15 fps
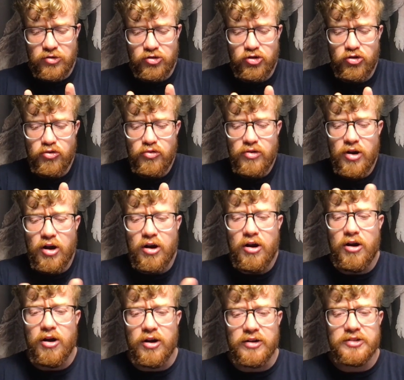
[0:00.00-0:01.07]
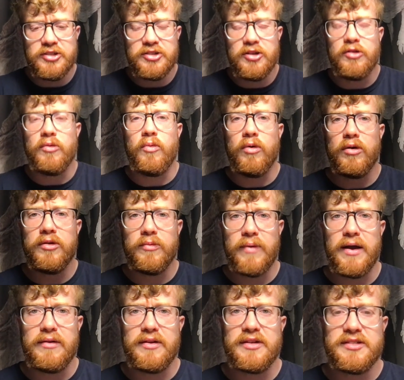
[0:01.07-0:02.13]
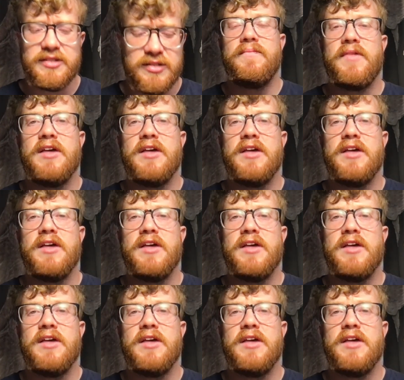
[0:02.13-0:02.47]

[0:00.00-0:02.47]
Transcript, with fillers: Tune our hearts to the world around us